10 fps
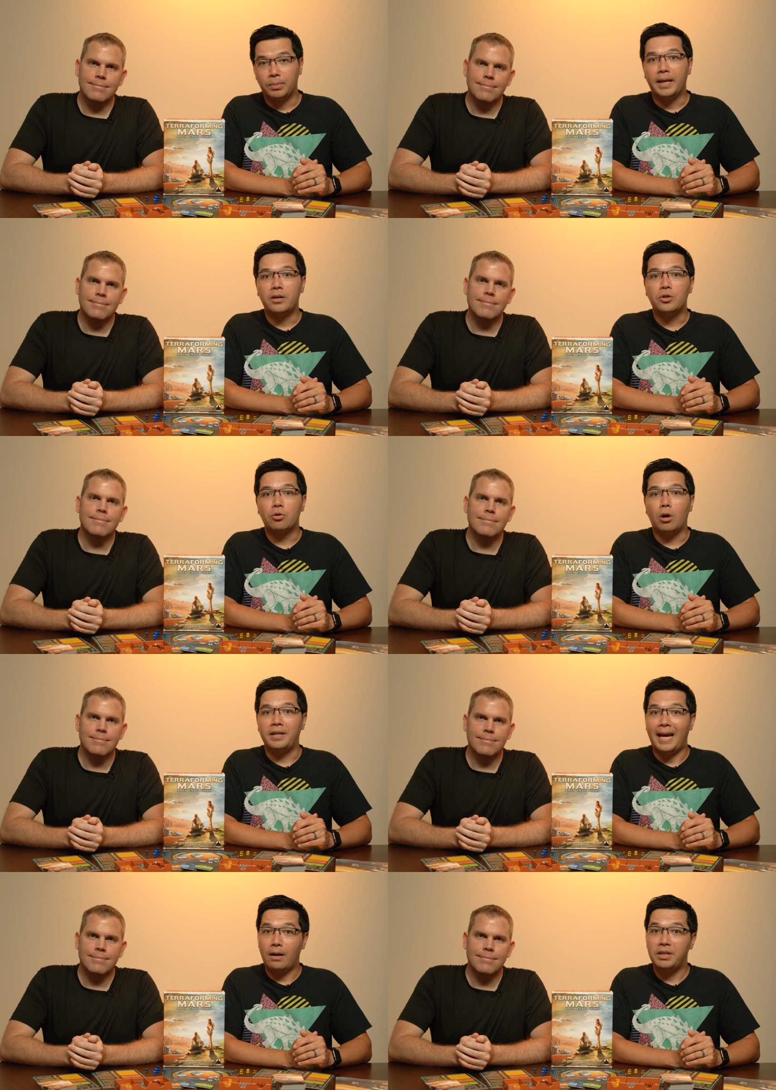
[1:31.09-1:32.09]
Speaker 1: Players draw
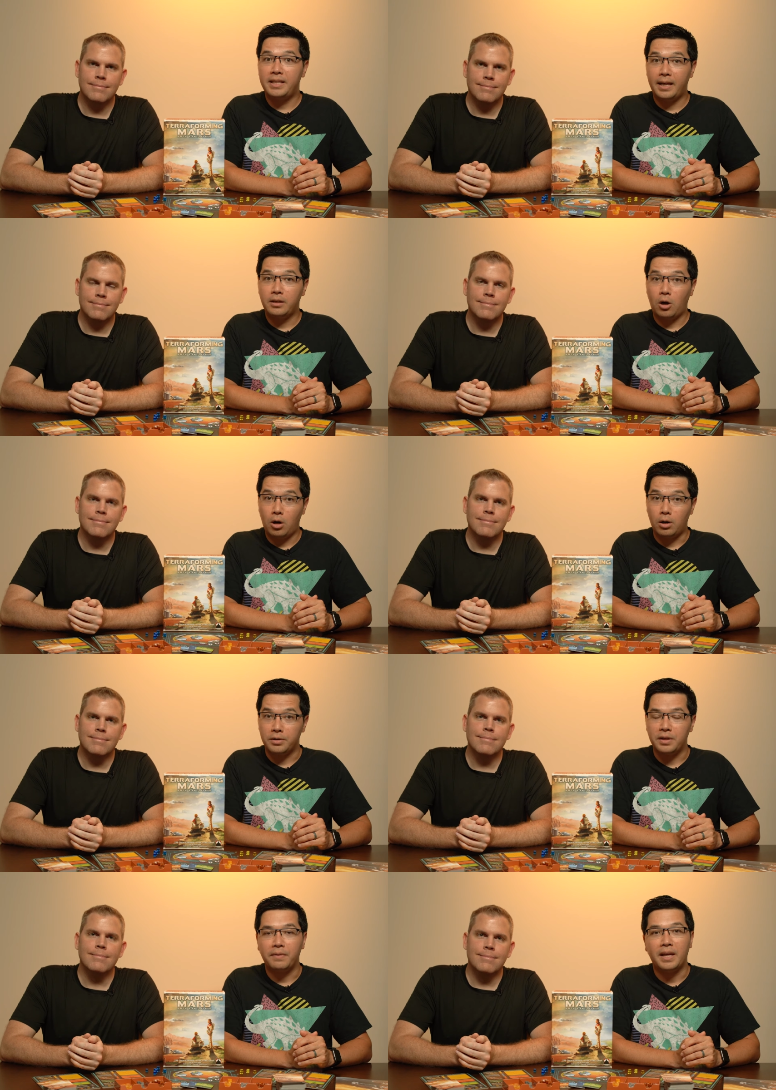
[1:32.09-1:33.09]
down to ten
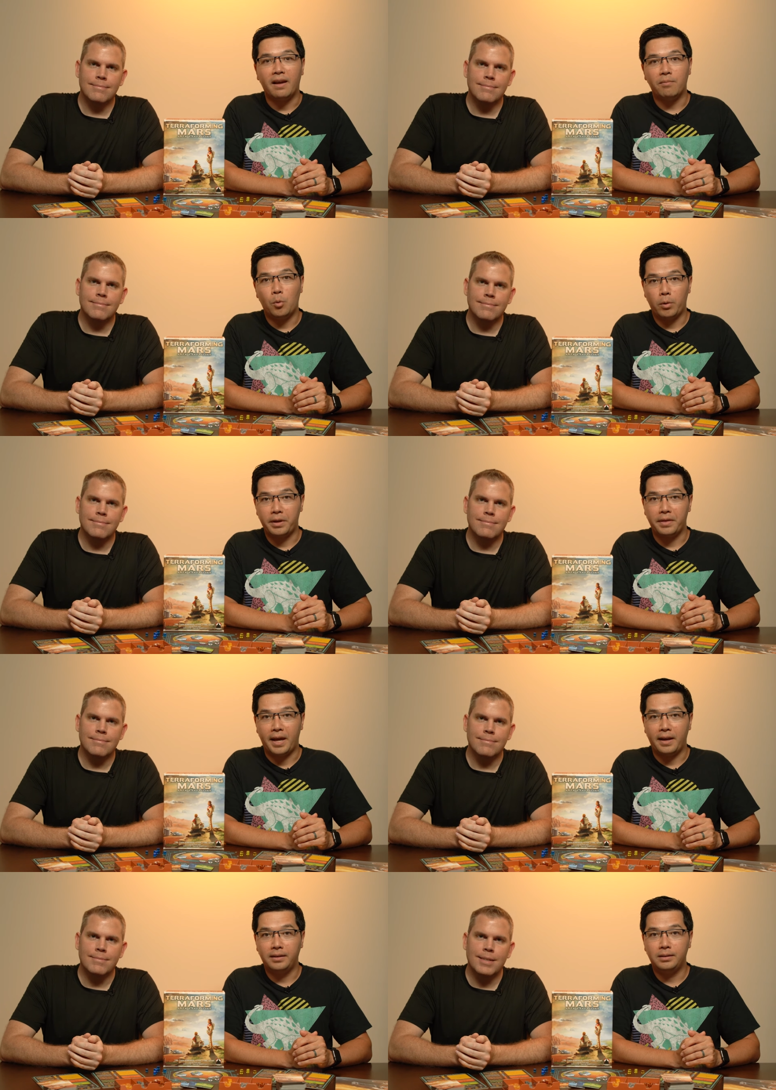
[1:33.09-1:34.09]
cards if they have more than
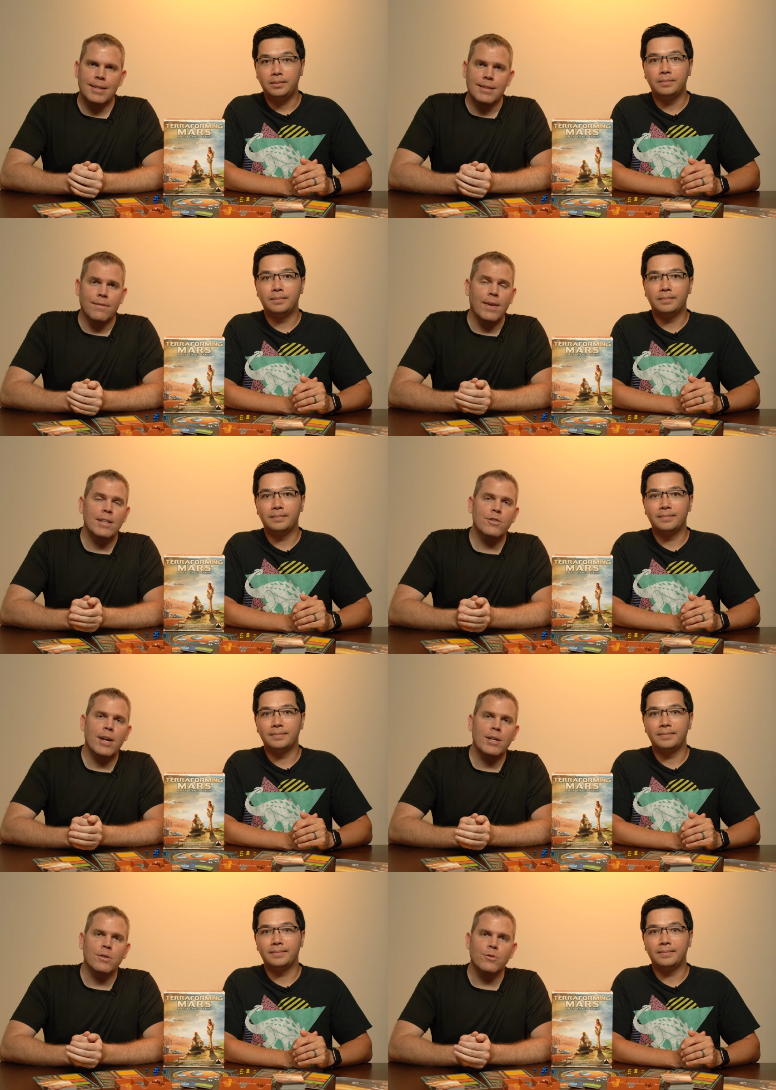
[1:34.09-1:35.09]
that. The phase
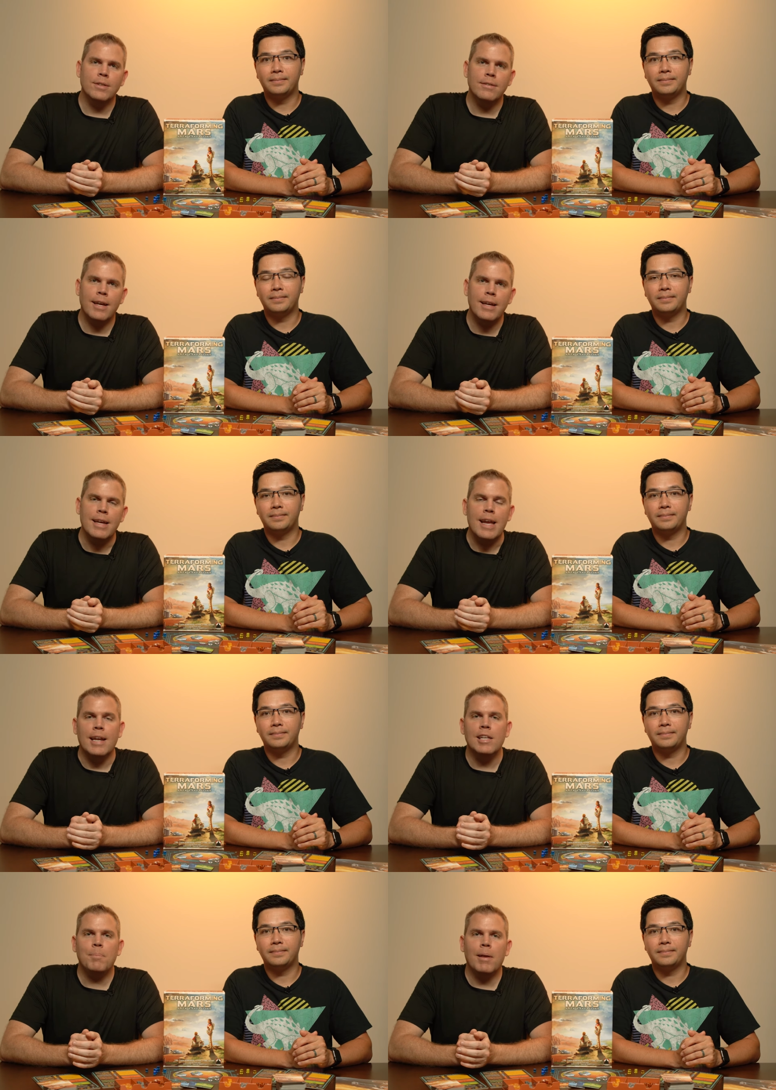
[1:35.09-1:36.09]
tracker
Speaker 2: is reset,
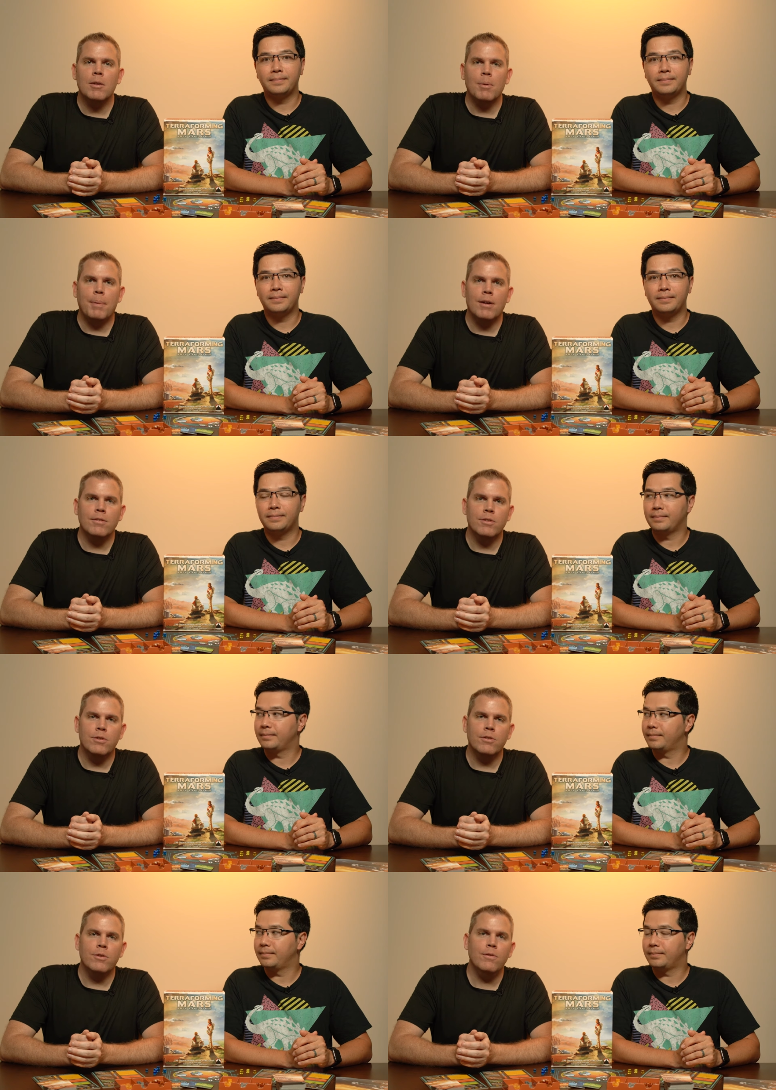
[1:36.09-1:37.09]
and each player prepares to
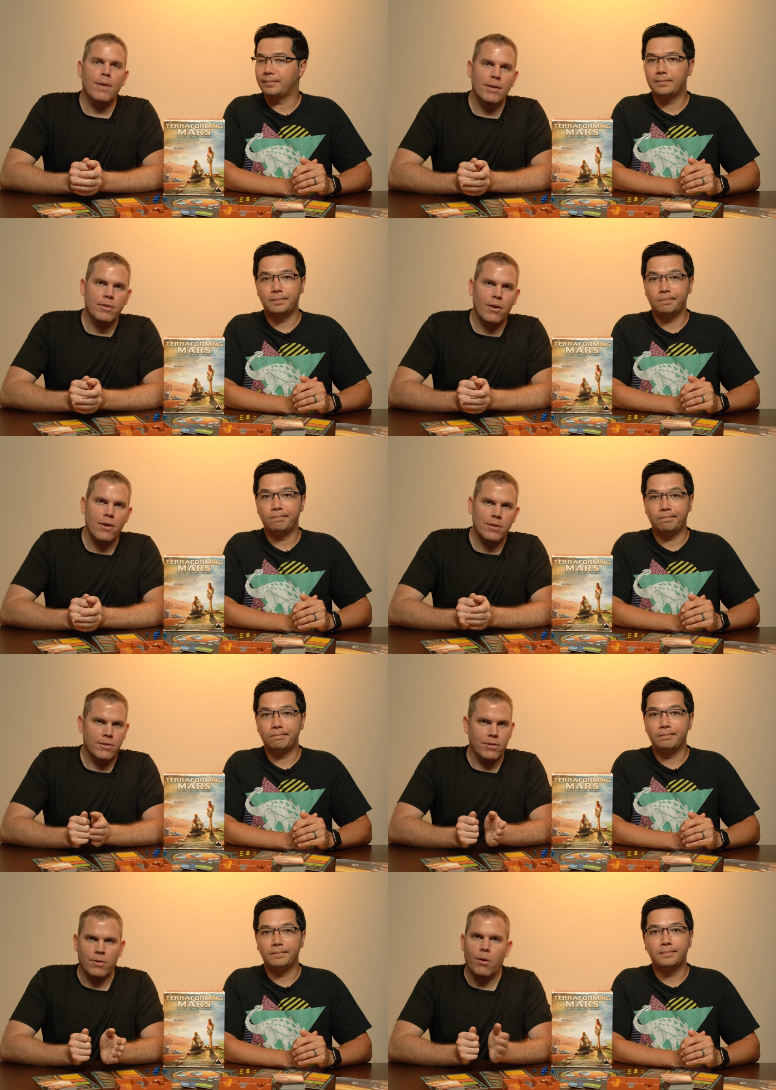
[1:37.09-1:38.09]
choose a new phase card to
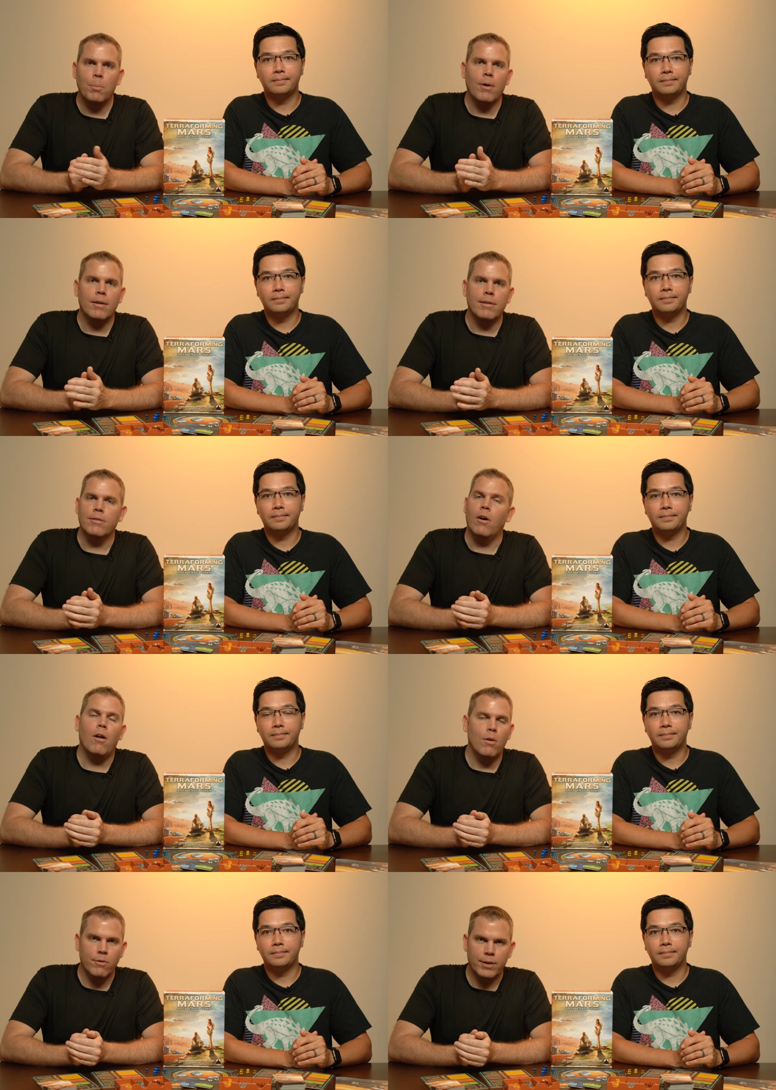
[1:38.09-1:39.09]
start the whole process
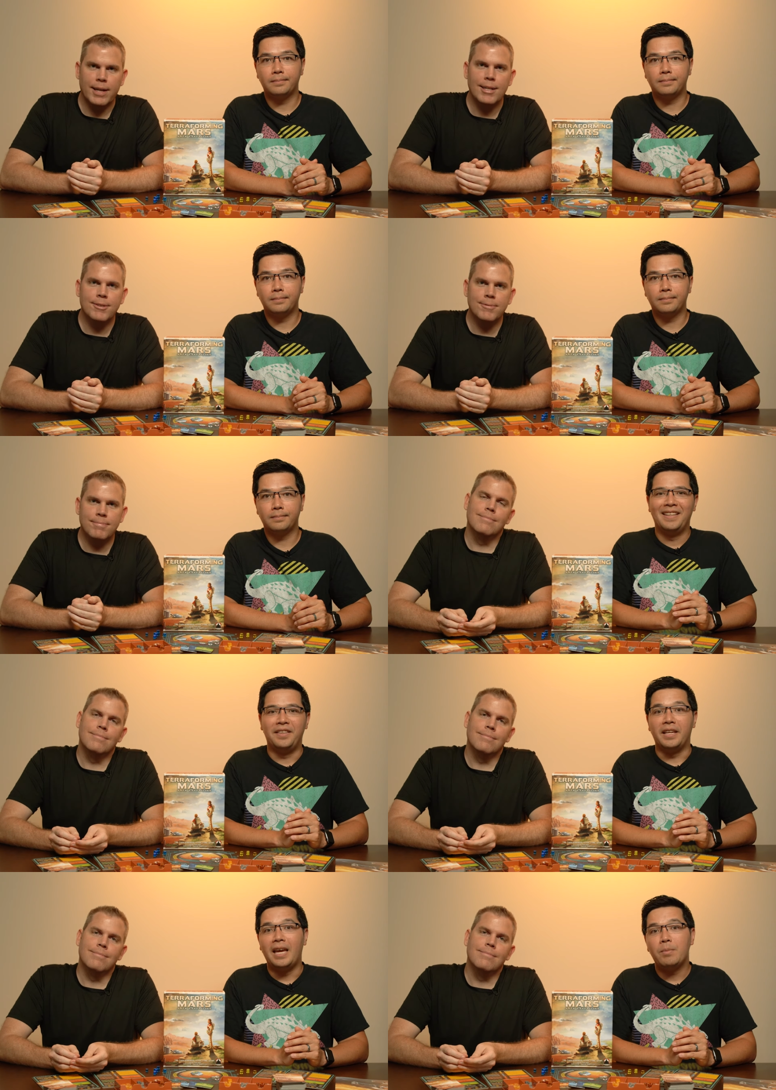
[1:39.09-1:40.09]
all over again.
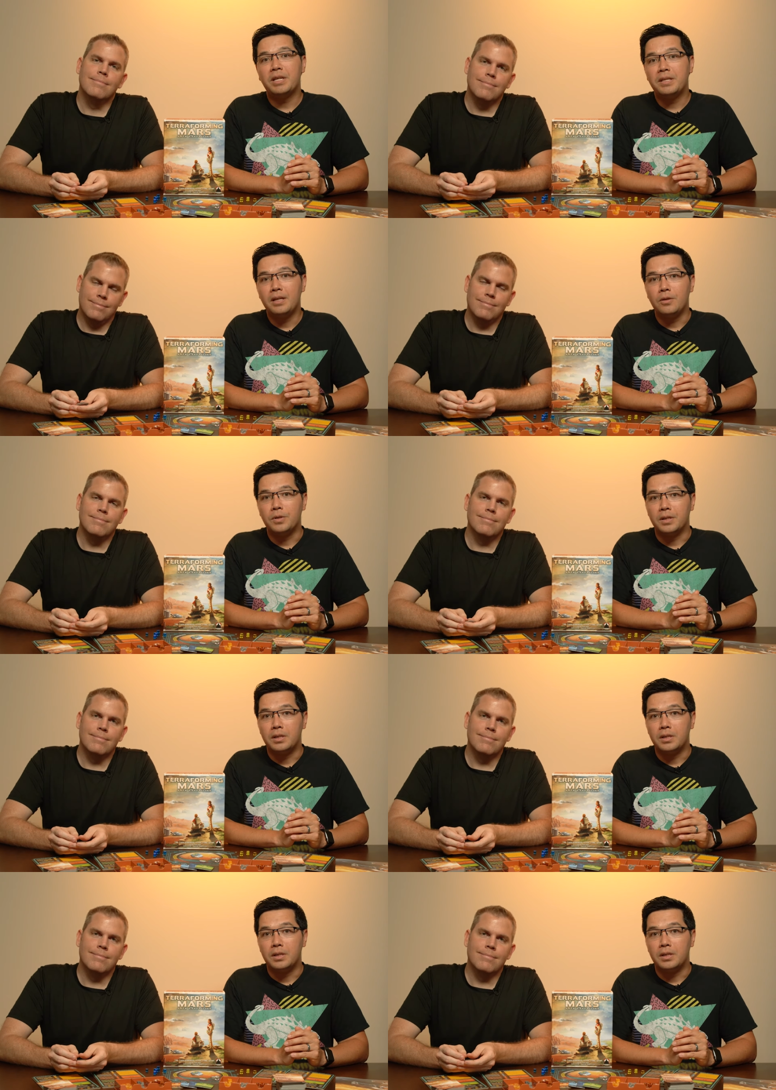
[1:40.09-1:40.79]
Speaker 1: The game continues